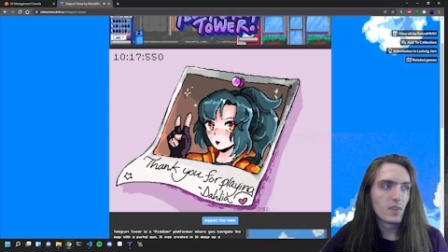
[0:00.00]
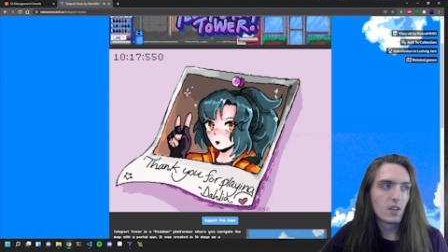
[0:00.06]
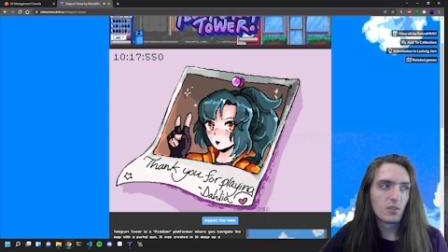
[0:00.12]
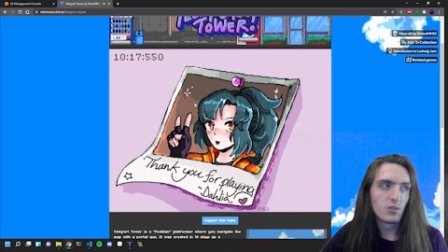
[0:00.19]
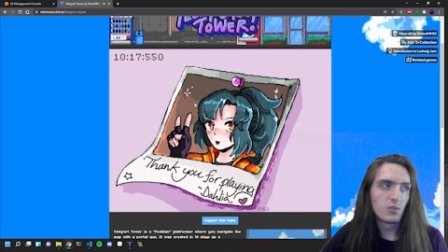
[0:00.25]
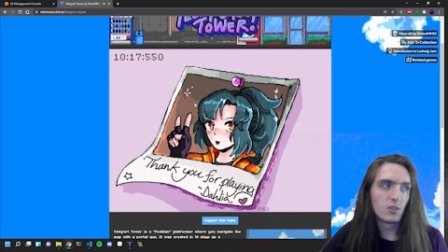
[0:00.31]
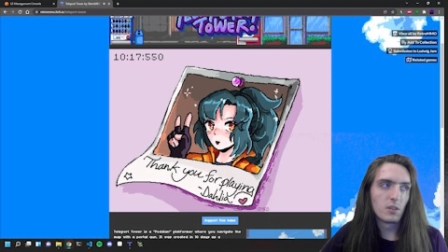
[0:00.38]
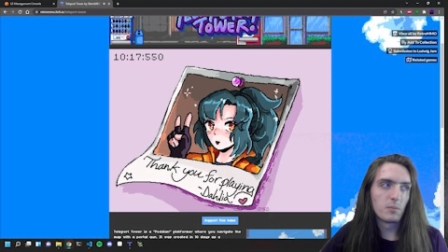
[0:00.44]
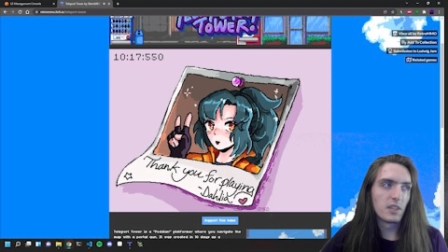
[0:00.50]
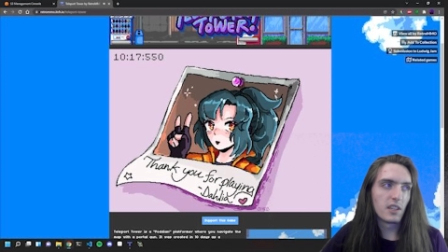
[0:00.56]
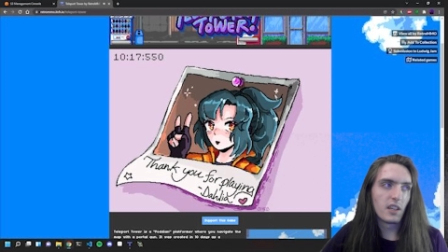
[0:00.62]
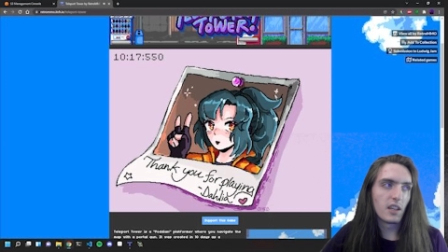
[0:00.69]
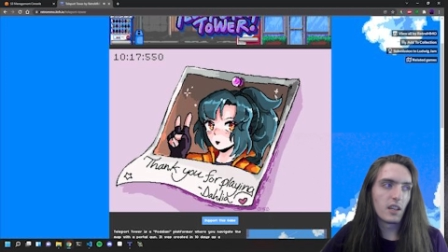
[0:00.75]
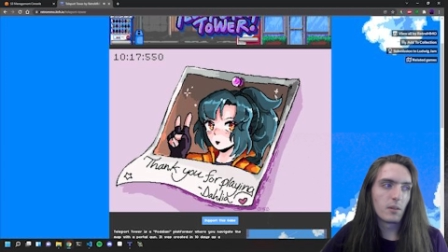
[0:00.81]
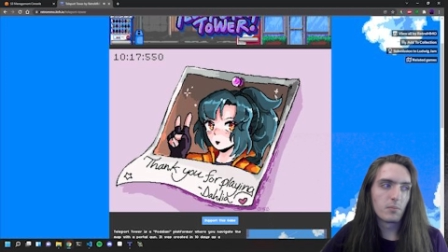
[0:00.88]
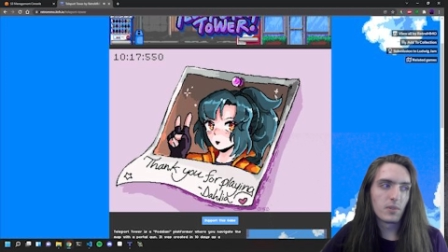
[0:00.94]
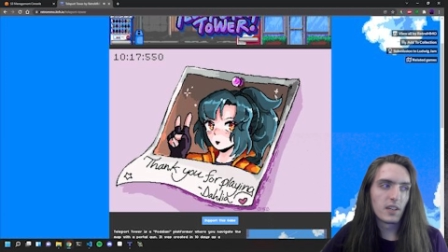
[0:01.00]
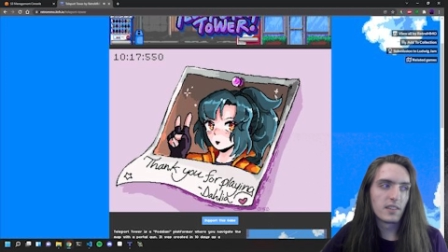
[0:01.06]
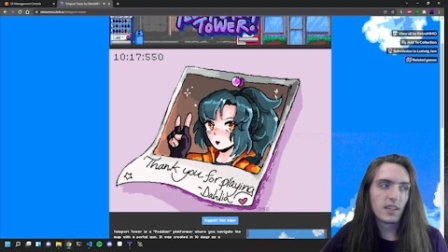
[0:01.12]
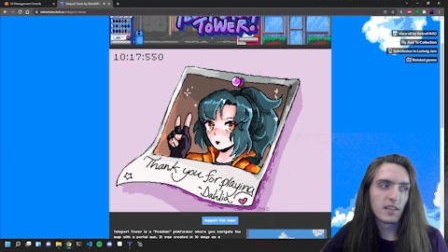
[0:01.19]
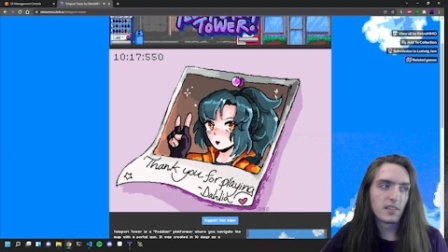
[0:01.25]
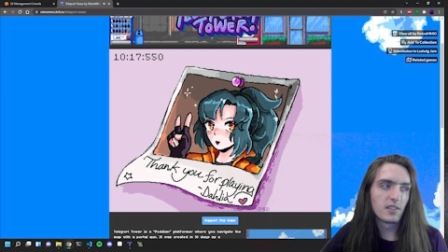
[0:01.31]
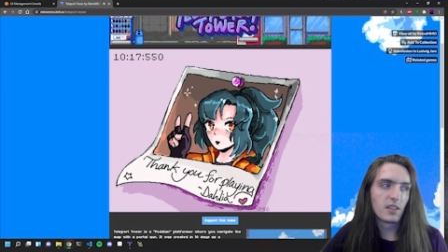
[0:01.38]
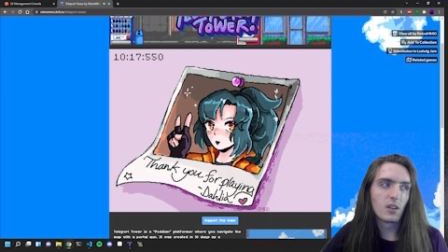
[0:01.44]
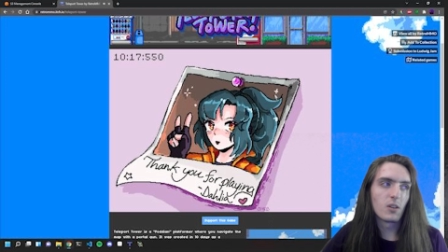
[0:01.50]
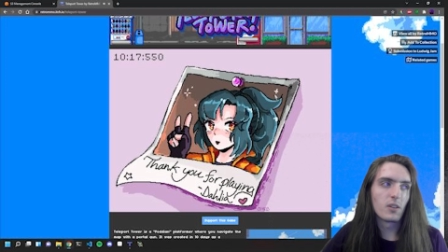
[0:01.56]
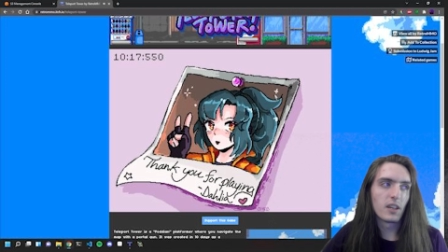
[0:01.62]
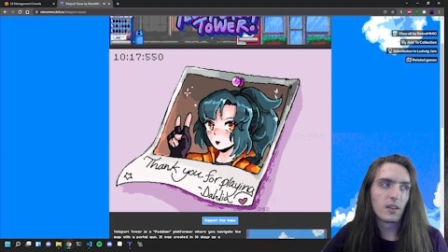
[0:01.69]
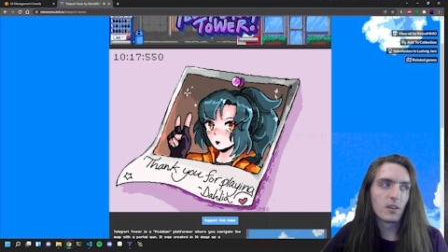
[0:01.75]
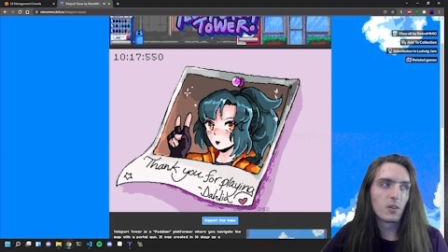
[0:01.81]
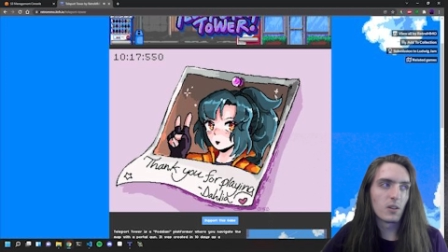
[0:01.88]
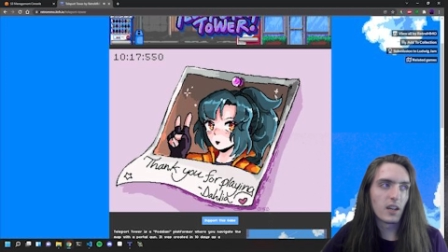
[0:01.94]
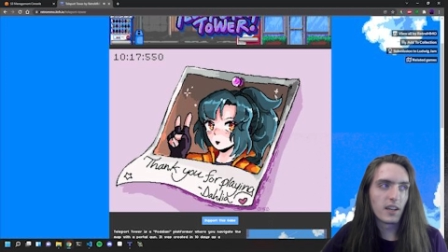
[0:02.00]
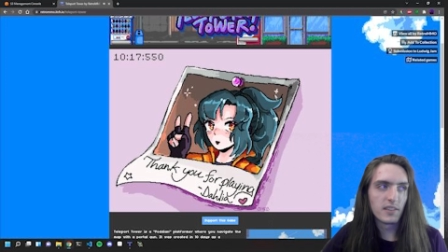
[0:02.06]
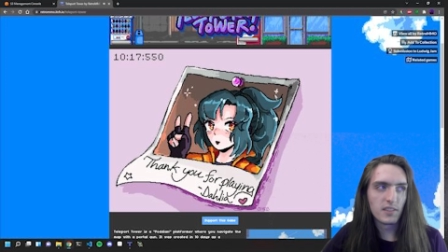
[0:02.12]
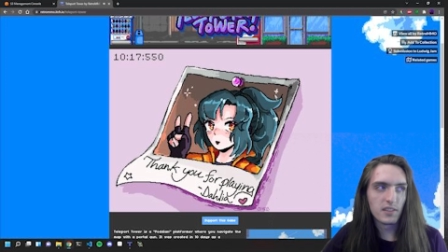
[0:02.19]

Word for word: streaming the game, play testing, all that, all kinds of